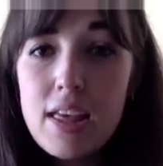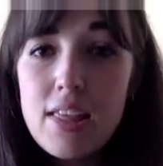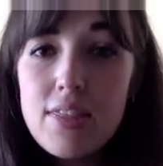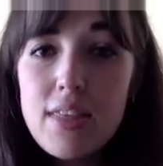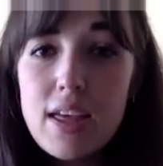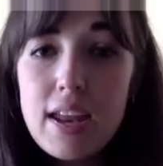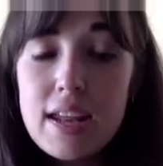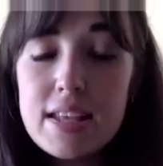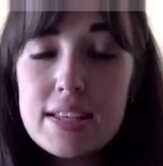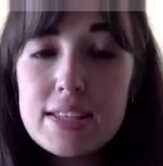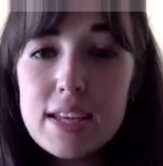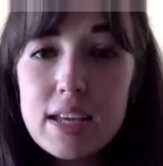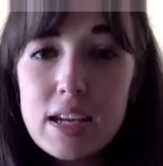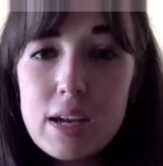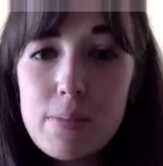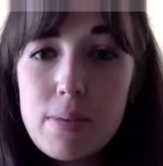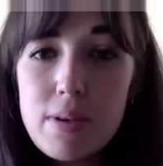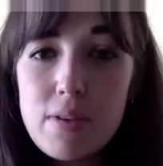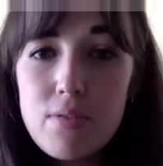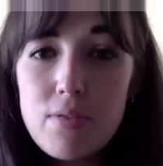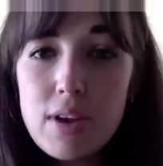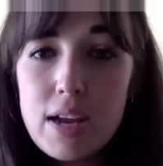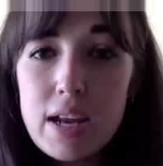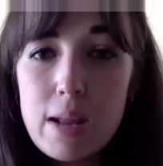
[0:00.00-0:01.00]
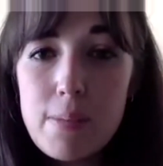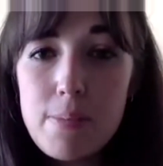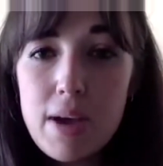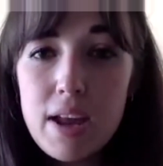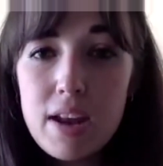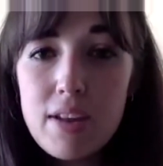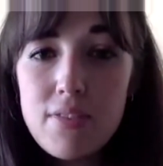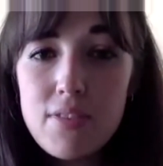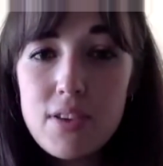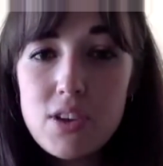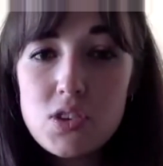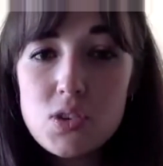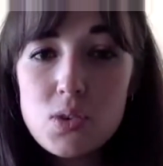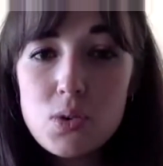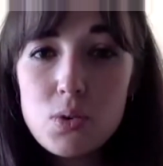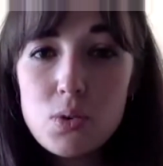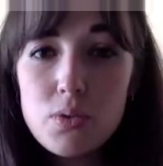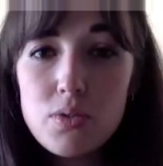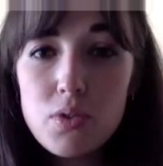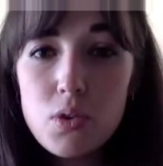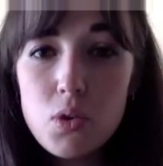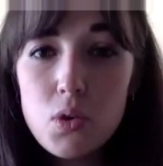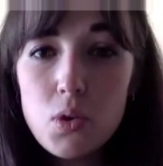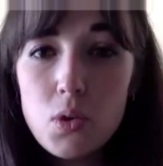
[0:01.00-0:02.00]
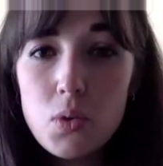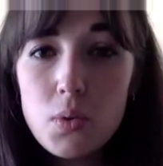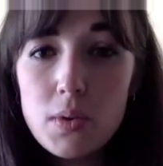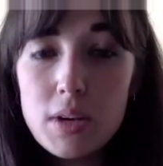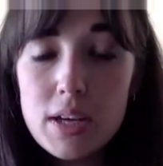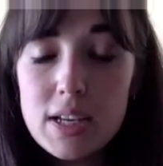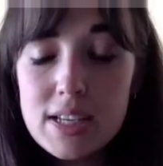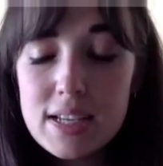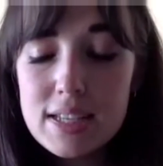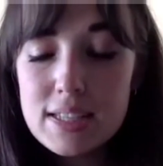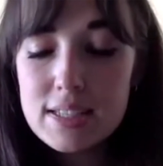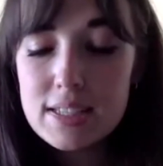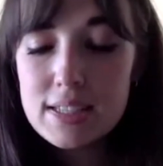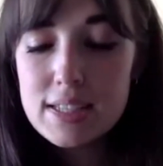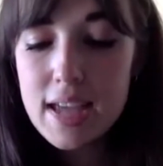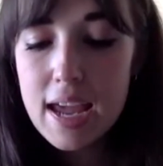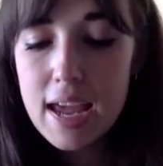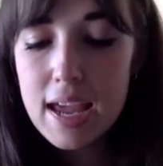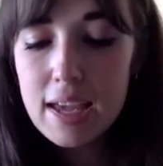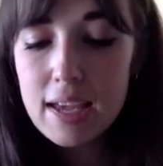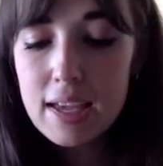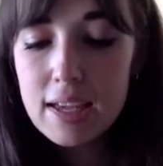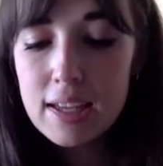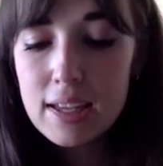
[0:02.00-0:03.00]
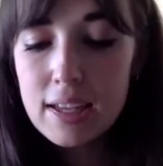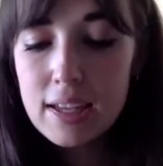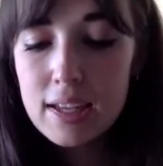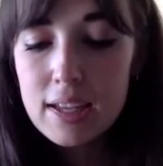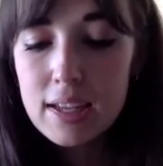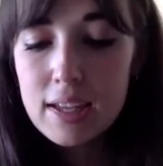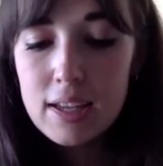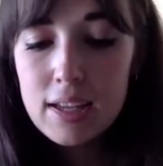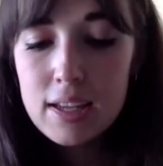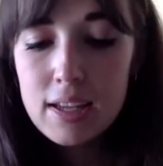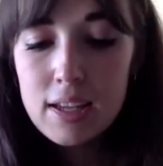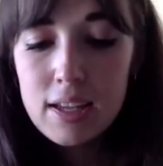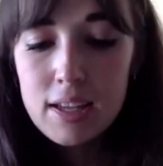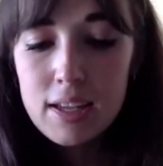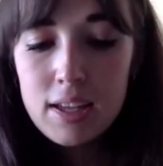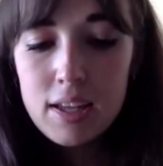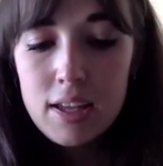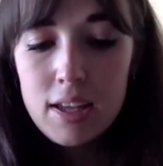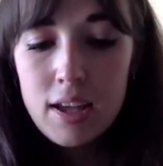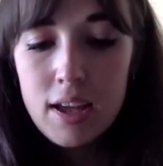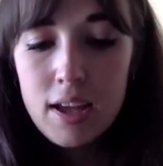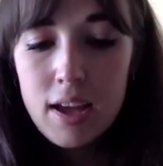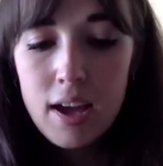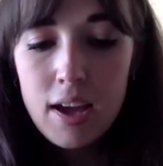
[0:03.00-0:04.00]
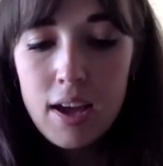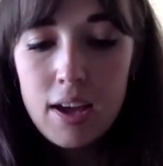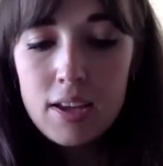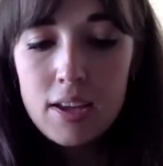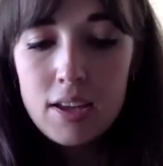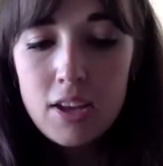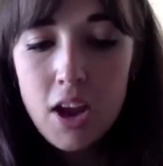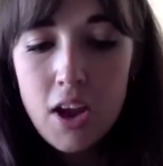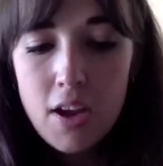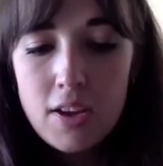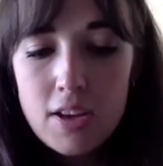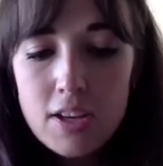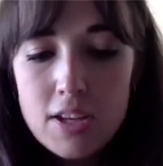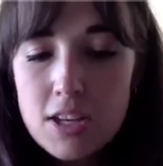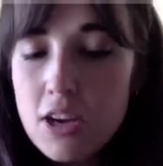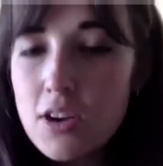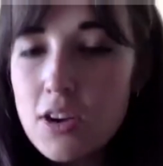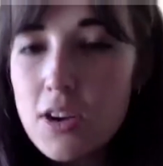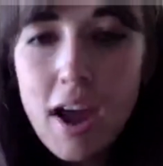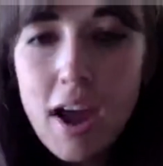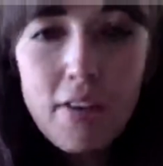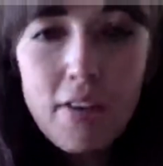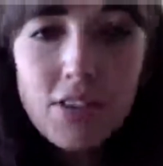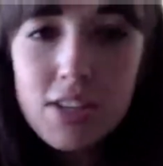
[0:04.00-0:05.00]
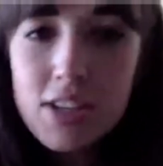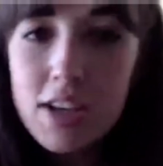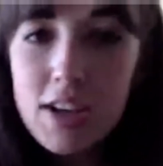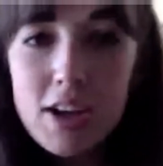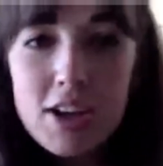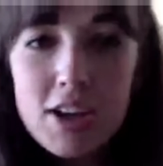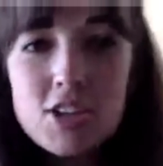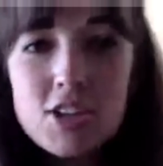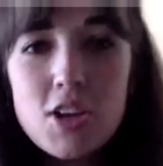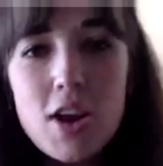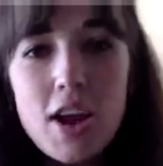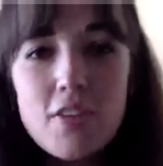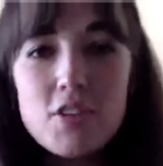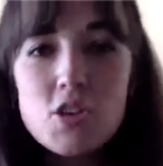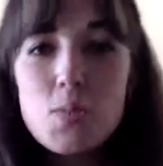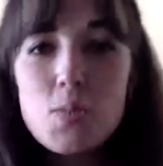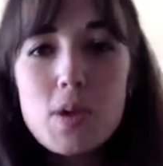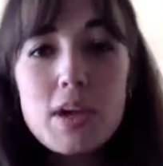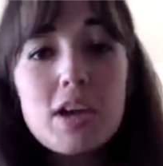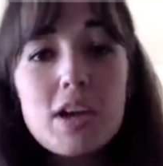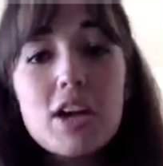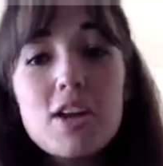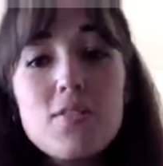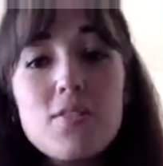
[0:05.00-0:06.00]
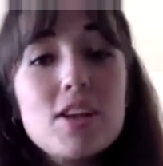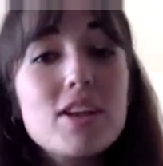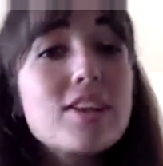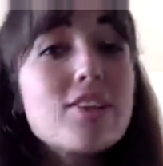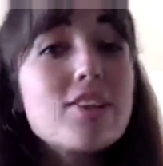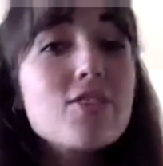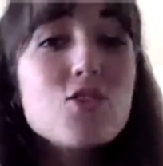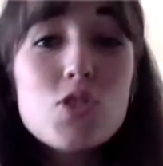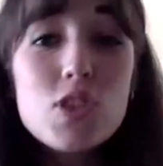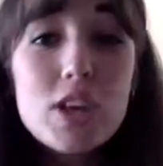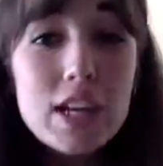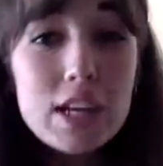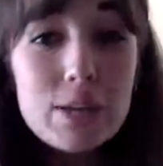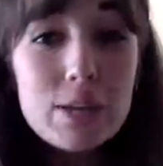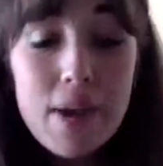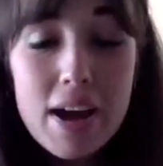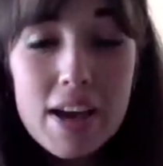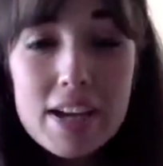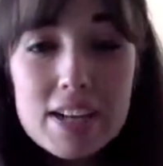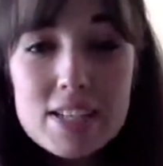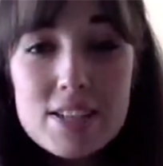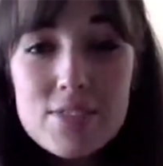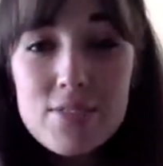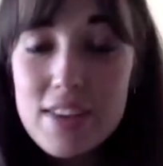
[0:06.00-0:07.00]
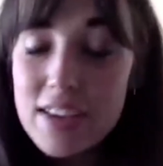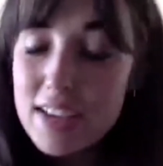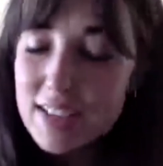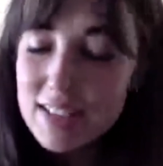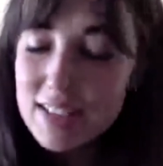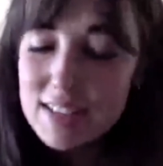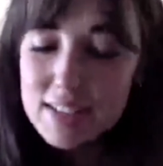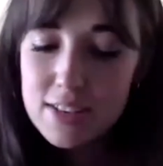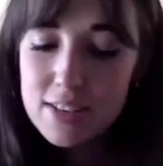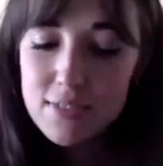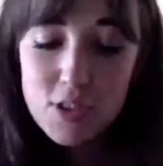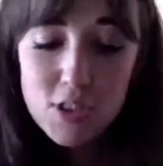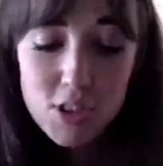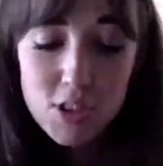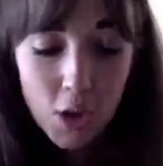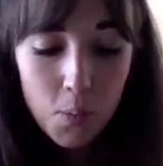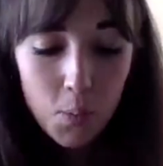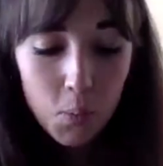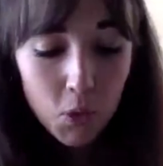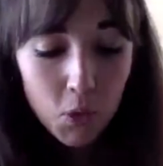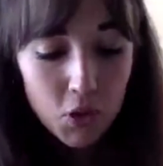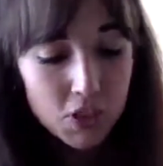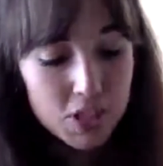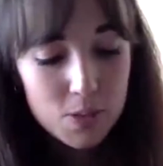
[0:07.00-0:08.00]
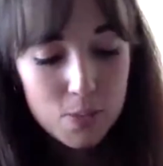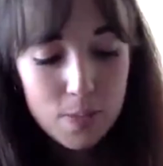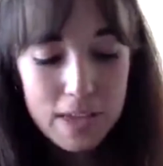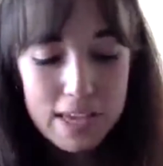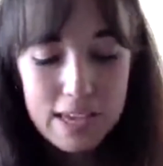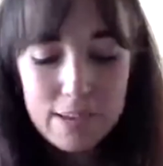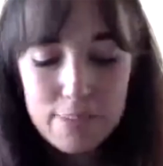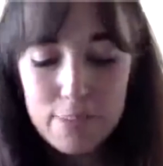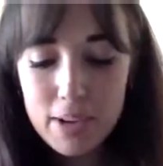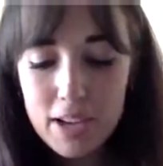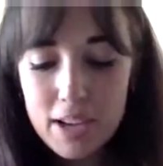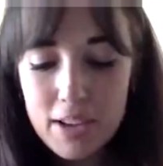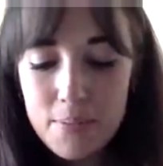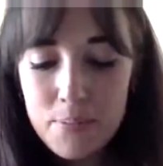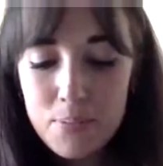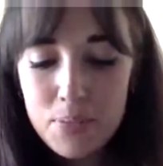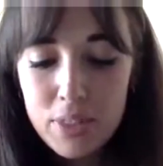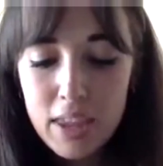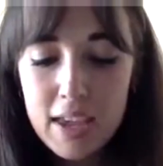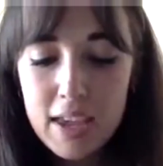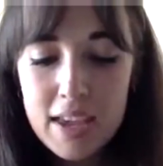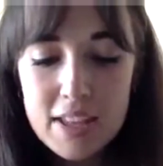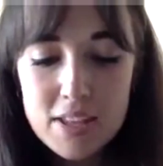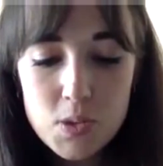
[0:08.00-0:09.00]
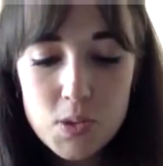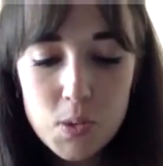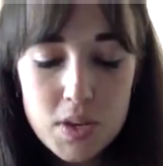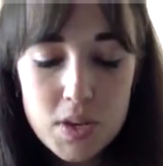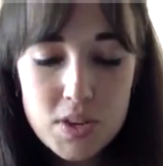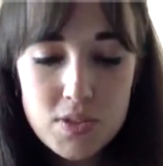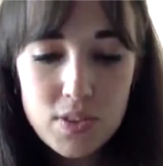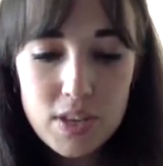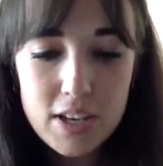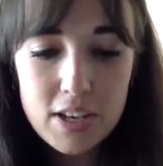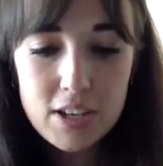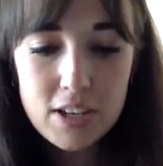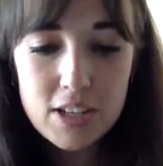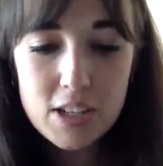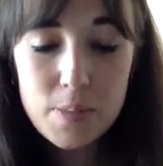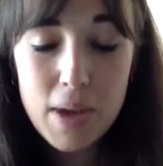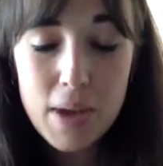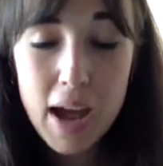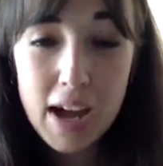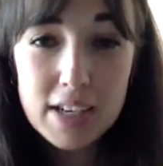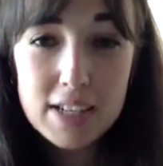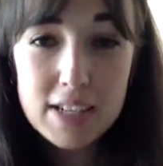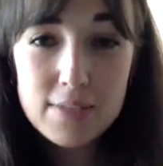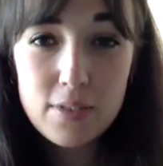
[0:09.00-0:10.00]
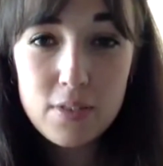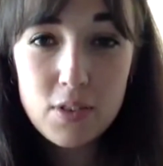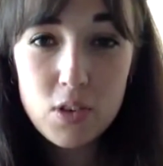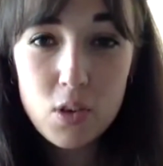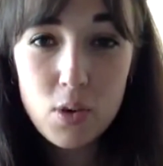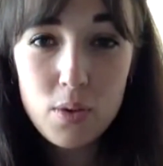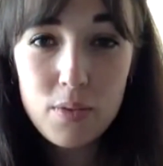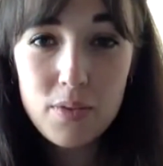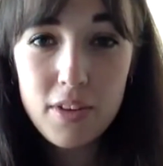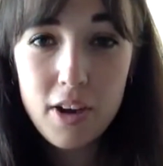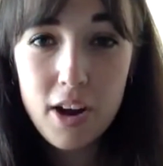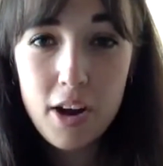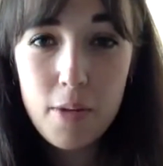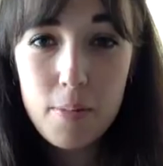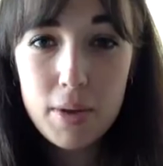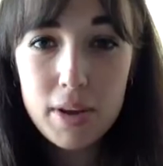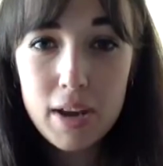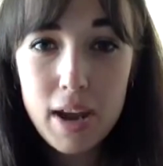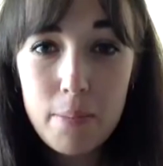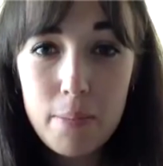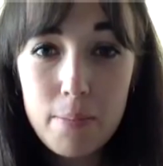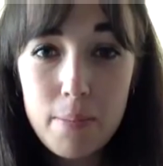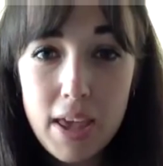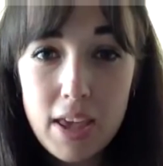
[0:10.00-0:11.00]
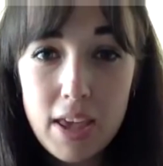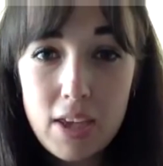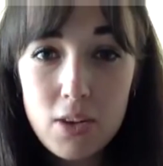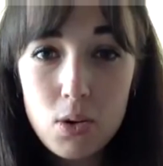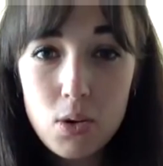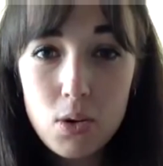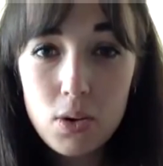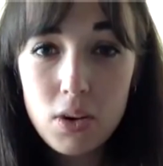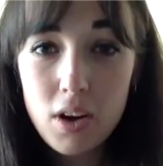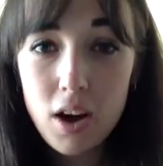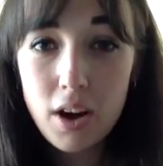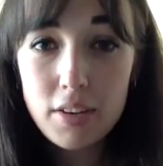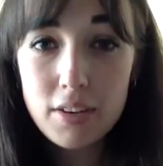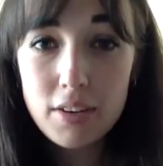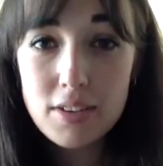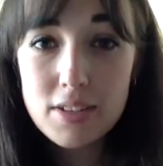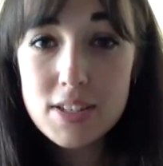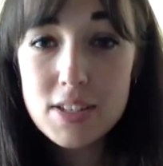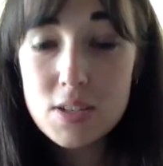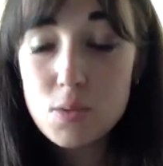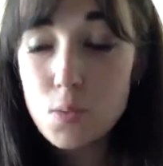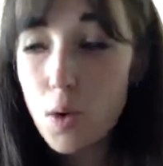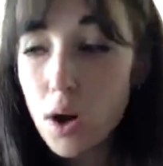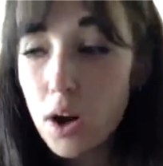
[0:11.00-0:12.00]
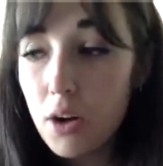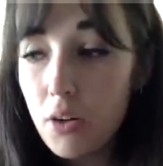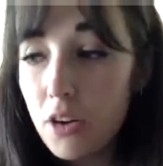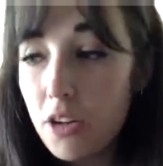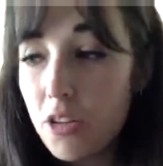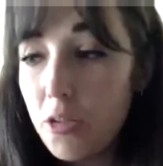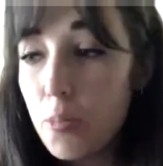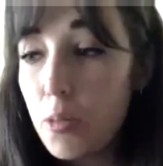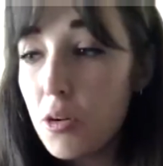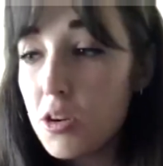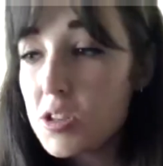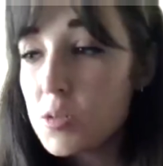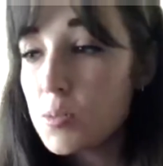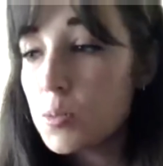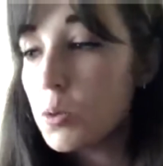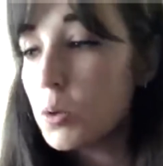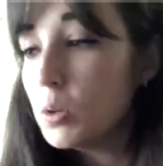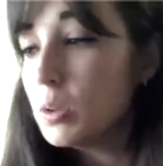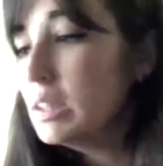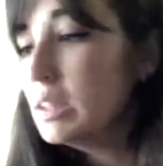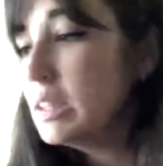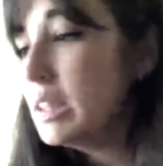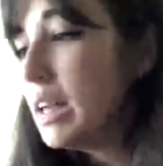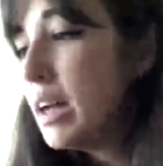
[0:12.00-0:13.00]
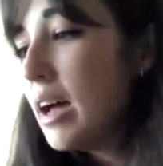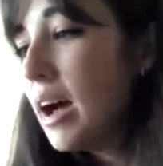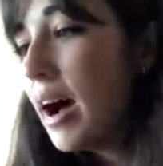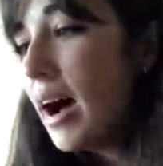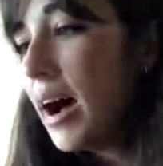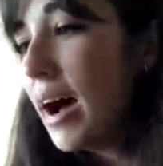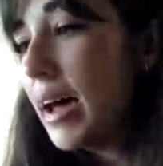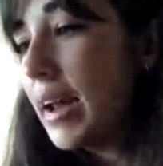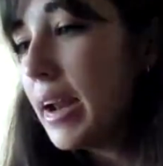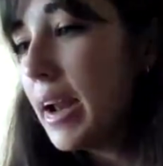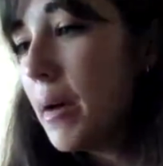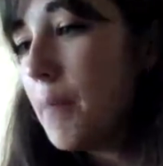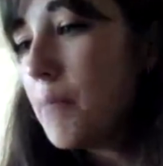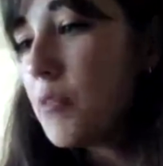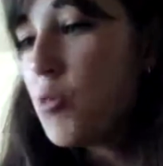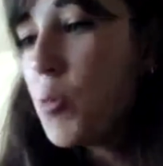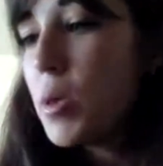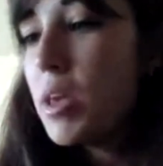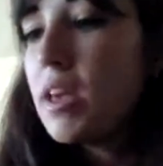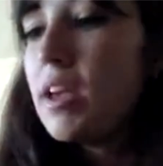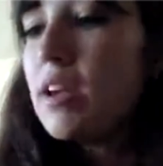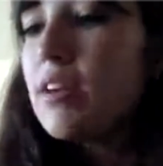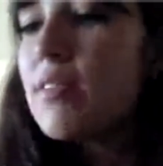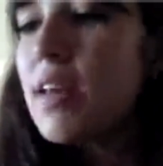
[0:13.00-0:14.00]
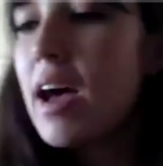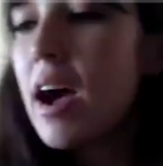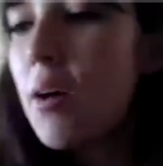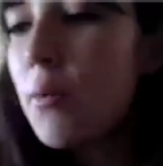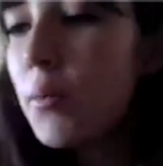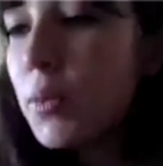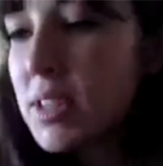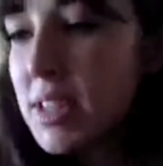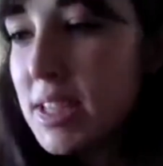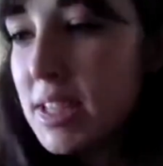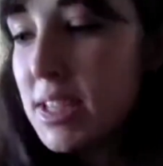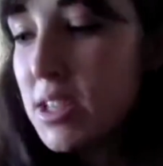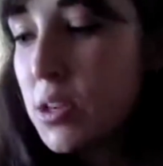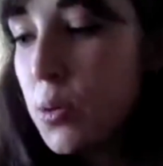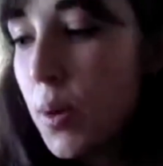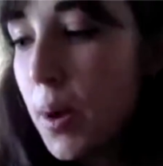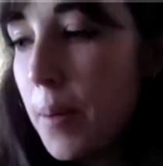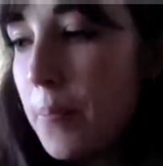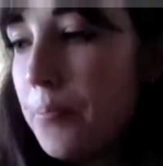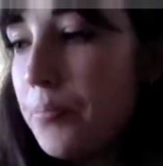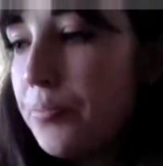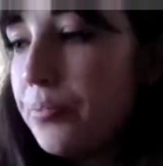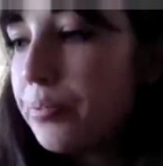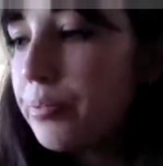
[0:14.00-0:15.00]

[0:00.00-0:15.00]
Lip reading: then it's going to be really beneficial for all. It doesn't take, you know, you don't have to be kind of an extreme activist if you don't want to be, but it's always really good to be active in your environment and make your gardens as wild as possible. And speaking of that, I wanted to